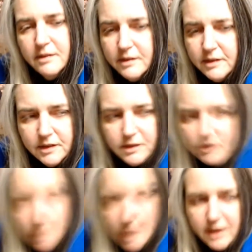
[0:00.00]
I'm
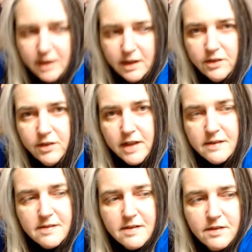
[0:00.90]
quite
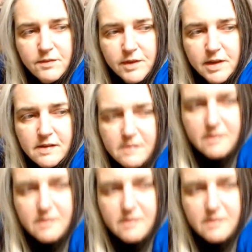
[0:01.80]
interested in what's